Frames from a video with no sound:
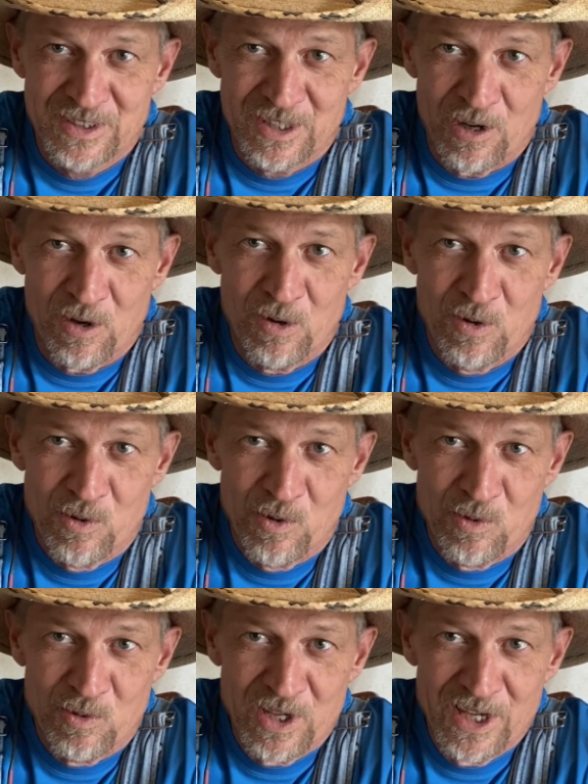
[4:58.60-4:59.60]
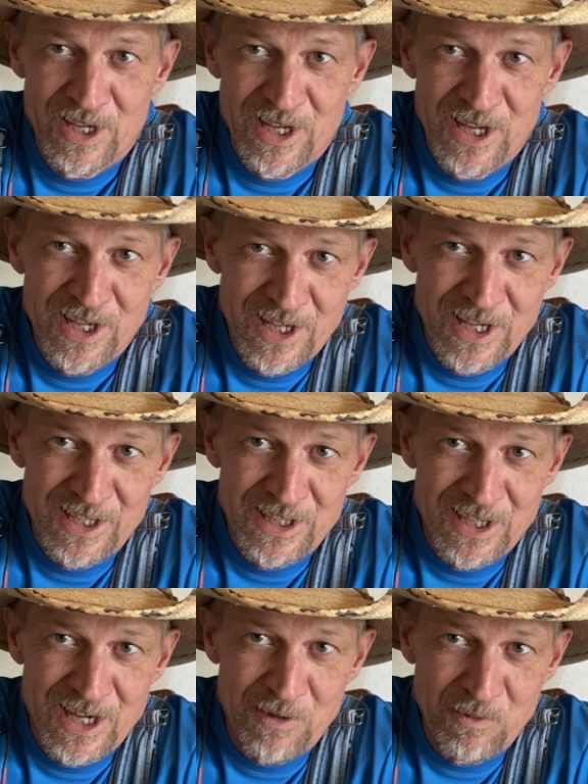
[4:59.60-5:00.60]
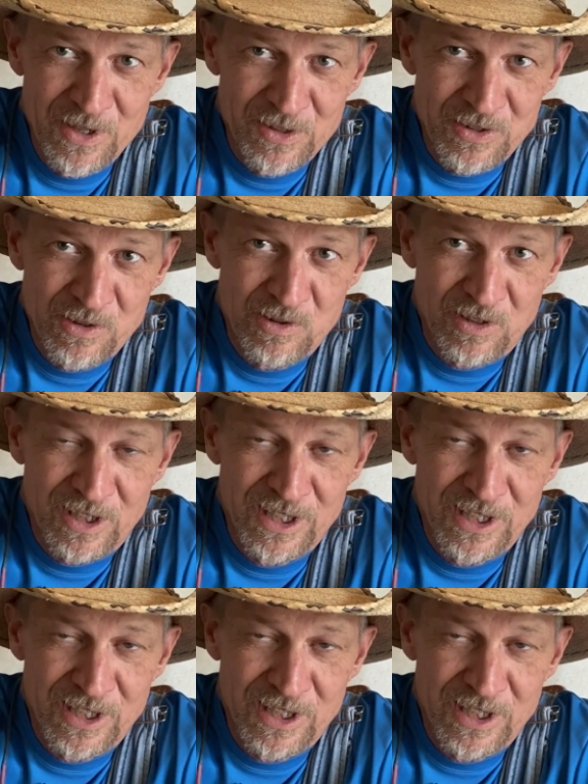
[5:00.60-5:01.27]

a whole lot of headache that I went through of